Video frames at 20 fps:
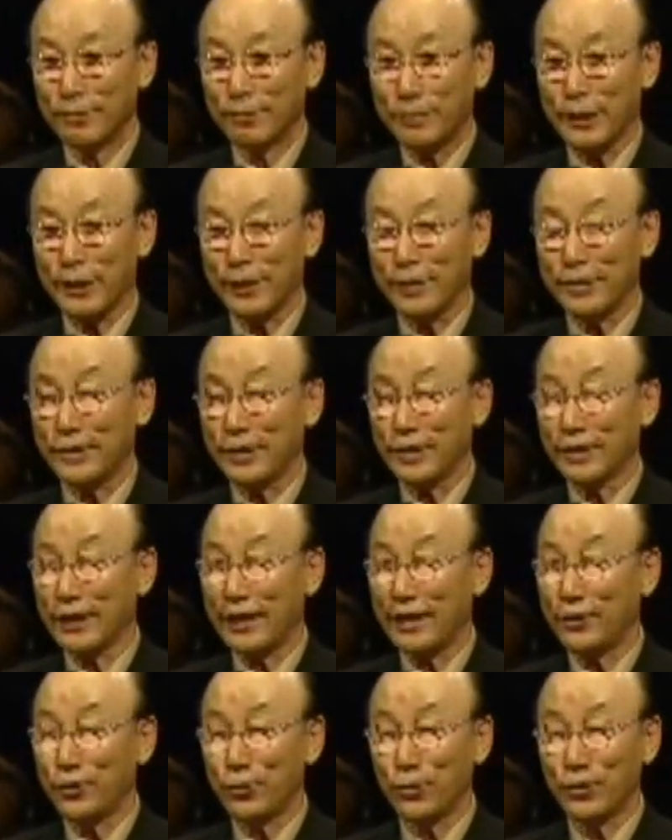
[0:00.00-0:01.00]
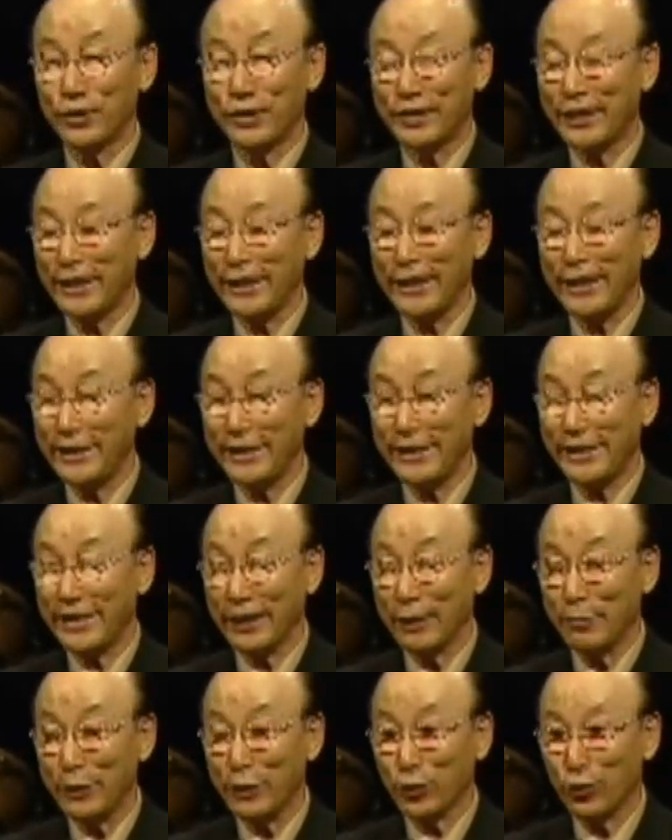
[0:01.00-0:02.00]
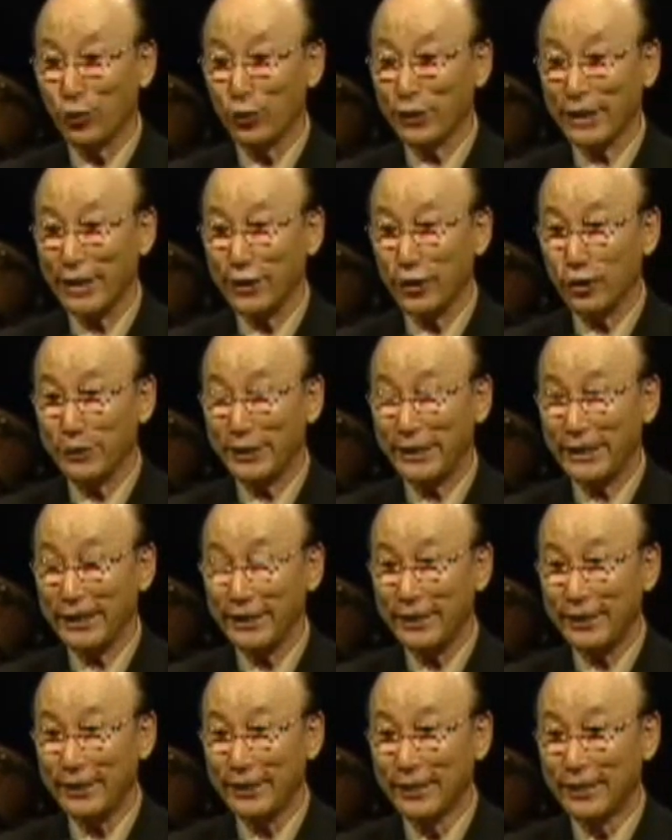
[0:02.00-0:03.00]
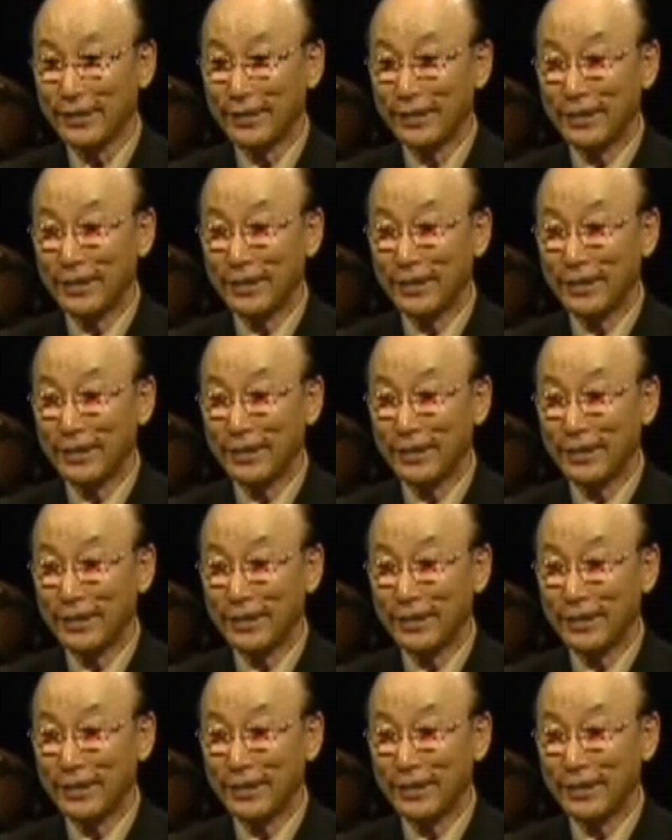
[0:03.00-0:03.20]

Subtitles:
But I said, I don't say anything about those kind of things.